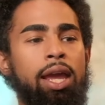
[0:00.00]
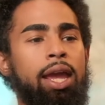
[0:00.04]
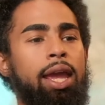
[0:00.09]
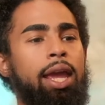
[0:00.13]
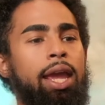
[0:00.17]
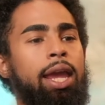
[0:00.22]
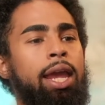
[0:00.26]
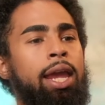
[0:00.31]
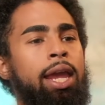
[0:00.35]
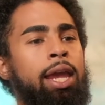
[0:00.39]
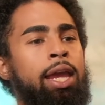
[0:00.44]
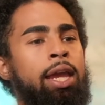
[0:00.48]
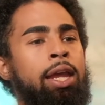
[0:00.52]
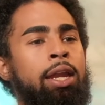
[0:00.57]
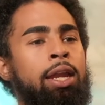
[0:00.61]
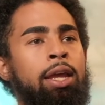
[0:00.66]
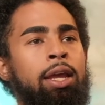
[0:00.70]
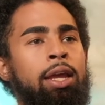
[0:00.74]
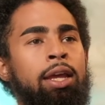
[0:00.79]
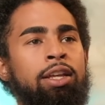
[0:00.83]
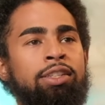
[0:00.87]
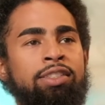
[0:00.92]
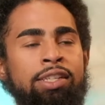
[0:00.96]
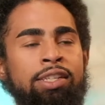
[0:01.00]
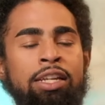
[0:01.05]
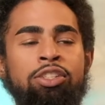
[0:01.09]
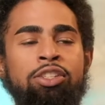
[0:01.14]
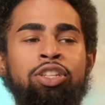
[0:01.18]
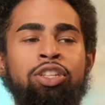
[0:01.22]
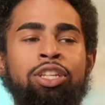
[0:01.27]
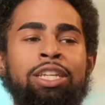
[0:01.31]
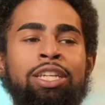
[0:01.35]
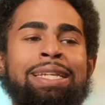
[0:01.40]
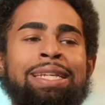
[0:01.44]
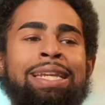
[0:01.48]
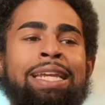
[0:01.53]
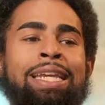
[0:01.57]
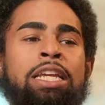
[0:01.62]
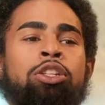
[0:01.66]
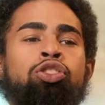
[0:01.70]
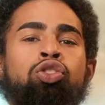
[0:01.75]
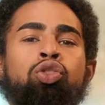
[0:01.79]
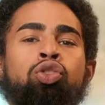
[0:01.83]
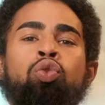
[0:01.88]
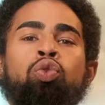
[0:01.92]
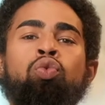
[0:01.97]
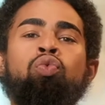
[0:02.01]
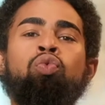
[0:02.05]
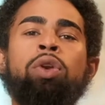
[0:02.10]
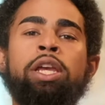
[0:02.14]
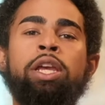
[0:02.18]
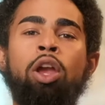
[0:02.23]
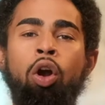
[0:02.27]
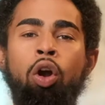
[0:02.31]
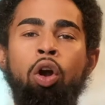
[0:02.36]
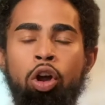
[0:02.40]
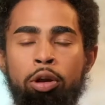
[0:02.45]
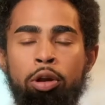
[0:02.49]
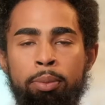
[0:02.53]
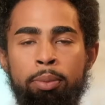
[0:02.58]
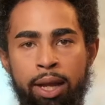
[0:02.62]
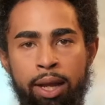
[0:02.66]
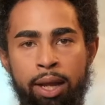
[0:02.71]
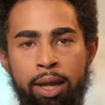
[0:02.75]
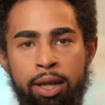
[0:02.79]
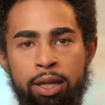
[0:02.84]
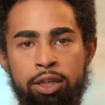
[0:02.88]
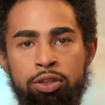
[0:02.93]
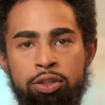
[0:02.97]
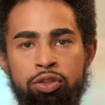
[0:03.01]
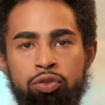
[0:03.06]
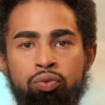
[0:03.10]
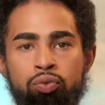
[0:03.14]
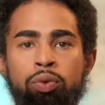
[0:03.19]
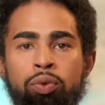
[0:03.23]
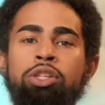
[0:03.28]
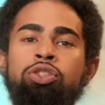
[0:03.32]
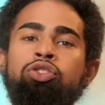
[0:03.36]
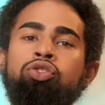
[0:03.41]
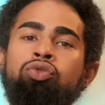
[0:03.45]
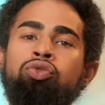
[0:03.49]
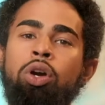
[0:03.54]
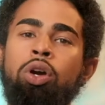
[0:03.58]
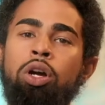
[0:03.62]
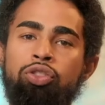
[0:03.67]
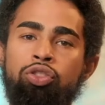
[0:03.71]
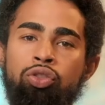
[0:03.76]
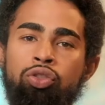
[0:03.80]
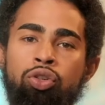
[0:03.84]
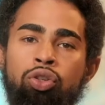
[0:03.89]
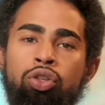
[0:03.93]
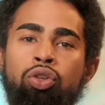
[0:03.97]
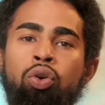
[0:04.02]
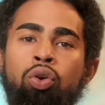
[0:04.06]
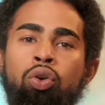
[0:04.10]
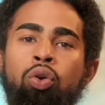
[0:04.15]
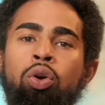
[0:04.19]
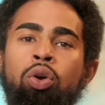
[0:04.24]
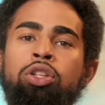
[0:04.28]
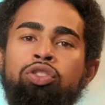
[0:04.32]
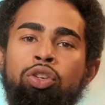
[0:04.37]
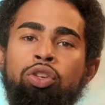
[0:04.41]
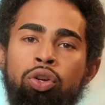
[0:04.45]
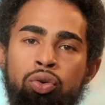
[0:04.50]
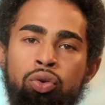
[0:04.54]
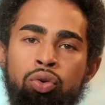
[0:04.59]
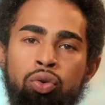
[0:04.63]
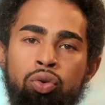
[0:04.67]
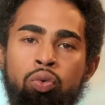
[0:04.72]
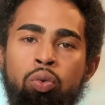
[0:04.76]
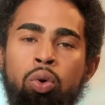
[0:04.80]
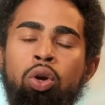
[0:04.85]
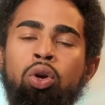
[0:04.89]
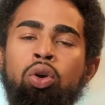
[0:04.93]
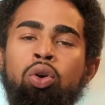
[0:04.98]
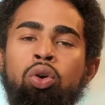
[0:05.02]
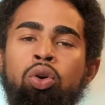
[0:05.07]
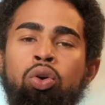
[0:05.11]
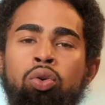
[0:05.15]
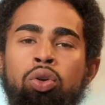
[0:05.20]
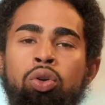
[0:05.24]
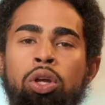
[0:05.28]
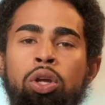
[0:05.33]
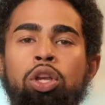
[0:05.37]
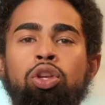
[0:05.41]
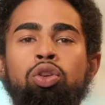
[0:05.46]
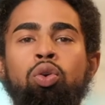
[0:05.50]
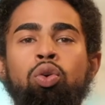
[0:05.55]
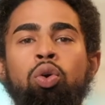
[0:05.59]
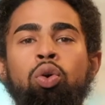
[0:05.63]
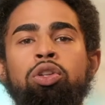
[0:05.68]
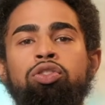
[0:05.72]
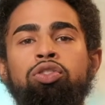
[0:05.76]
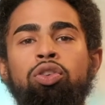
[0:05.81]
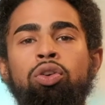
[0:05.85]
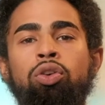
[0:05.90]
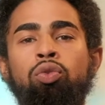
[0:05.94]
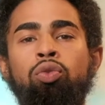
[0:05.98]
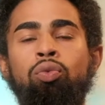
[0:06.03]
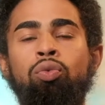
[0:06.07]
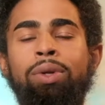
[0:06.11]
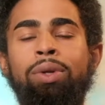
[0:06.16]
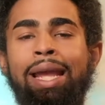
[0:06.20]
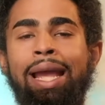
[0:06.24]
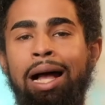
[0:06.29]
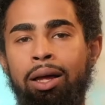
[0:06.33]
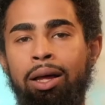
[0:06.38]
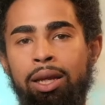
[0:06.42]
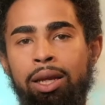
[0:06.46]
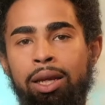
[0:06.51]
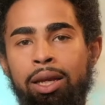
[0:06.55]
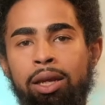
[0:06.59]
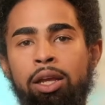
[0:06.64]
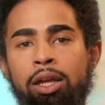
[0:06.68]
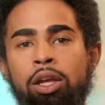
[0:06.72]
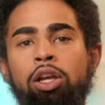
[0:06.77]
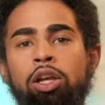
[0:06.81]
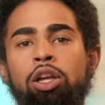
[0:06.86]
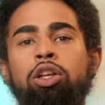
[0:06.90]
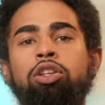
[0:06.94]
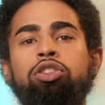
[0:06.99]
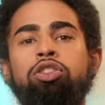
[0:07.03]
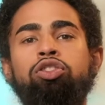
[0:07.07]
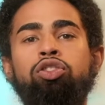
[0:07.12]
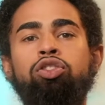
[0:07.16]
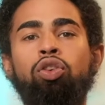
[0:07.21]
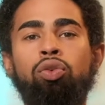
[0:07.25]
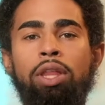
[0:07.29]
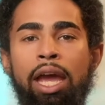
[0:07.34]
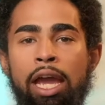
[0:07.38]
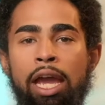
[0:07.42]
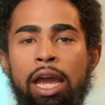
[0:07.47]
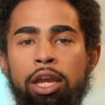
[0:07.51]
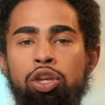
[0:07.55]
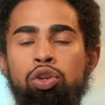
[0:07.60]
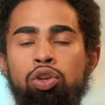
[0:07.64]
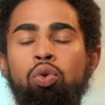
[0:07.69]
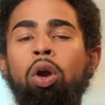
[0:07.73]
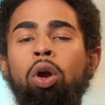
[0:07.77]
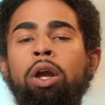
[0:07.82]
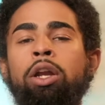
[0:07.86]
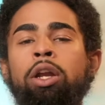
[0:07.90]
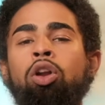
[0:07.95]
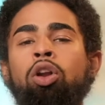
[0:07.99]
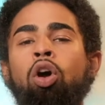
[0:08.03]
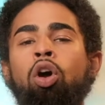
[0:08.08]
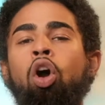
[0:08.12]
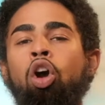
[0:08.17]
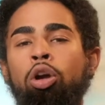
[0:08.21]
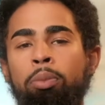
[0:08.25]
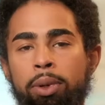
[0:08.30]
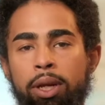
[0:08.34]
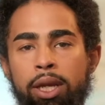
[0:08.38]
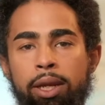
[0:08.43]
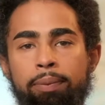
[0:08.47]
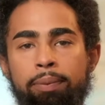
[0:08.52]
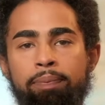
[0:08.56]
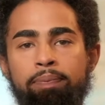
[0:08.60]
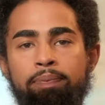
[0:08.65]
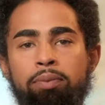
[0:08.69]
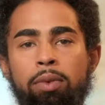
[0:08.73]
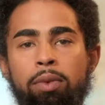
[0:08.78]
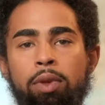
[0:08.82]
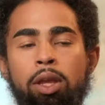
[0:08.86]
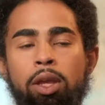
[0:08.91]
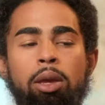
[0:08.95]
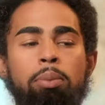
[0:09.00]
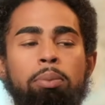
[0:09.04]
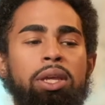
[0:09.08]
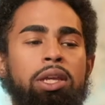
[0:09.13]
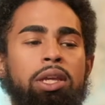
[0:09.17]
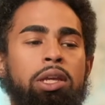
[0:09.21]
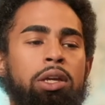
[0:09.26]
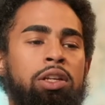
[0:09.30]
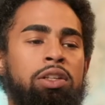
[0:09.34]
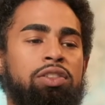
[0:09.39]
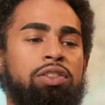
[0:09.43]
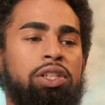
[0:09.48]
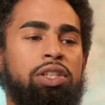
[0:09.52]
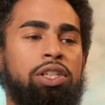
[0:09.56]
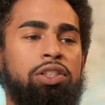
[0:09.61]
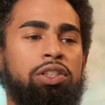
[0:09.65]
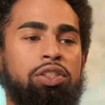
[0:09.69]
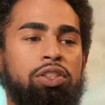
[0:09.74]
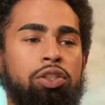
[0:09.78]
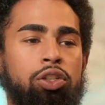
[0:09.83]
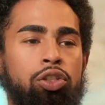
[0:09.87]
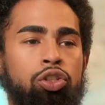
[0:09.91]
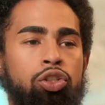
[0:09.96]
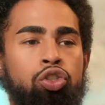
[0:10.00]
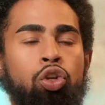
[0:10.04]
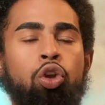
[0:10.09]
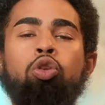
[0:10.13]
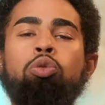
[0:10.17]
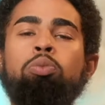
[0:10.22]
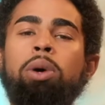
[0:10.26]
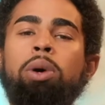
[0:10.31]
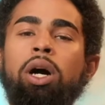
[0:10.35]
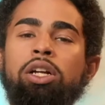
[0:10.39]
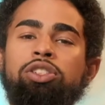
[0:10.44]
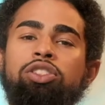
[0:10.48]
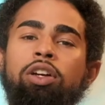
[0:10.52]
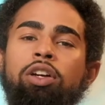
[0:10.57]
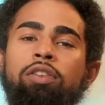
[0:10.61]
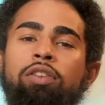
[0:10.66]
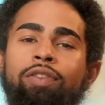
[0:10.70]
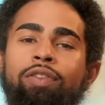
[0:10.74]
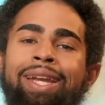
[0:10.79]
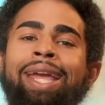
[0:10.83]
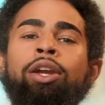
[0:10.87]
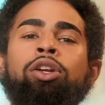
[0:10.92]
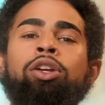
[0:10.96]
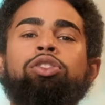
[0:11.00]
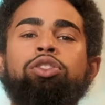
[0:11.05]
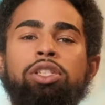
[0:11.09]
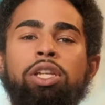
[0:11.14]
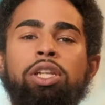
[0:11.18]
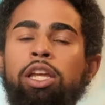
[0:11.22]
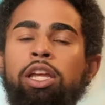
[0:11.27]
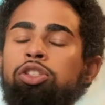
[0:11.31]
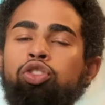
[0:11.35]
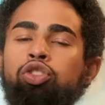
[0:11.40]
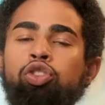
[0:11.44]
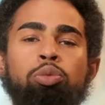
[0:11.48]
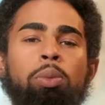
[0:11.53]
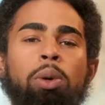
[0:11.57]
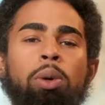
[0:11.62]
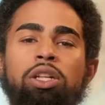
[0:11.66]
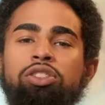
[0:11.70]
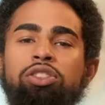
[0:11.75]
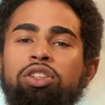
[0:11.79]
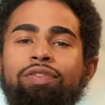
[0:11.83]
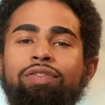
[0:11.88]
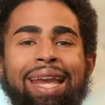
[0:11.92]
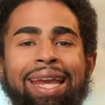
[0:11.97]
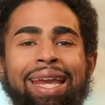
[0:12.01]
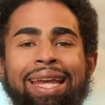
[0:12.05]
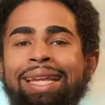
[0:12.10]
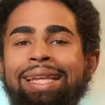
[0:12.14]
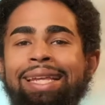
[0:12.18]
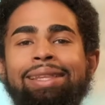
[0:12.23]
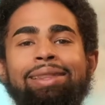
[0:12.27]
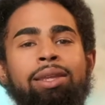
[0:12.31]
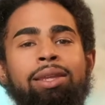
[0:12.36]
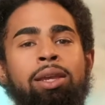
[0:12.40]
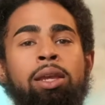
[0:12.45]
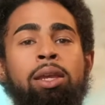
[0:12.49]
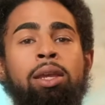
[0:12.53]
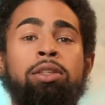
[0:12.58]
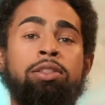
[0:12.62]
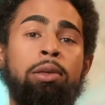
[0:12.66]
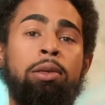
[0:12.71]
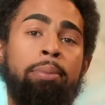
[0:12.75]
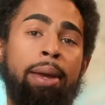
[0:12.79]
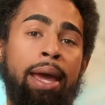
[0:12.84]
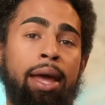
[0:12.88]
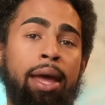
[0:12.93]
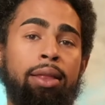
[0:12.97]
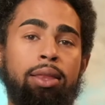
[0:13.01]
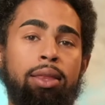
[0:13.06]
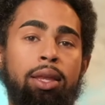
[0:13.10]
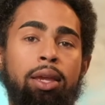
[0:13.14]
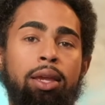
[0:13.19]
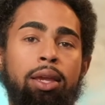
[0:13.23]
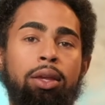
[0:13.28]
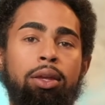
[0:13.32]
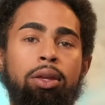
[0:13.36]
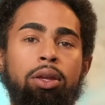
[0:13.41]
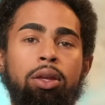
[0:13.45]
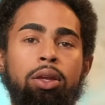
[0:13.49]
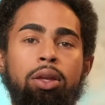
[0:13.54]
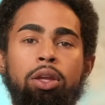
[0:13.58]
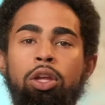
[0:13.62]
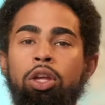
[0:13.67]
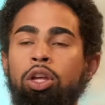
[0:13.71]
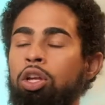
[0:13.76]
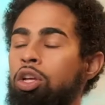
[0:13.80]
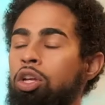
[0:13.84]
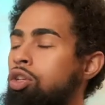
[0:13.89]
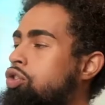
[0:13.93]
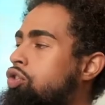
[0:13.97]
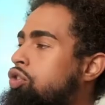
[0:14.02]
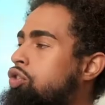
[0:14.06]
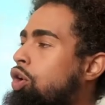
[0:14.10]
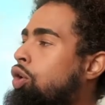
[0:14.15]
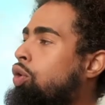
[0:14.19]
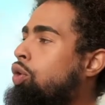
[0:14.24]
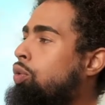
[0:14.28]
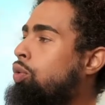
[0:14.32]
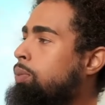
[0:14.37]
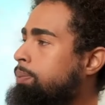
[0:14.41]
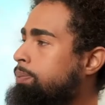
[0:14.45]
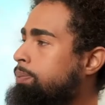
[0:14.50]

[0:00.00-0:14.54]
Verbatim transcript: and essentially need to reharmonize, restructure your internal world, your internal reality, so that you are in harmony. Because it's too much of an energy and too much of anything is a bad thing. So,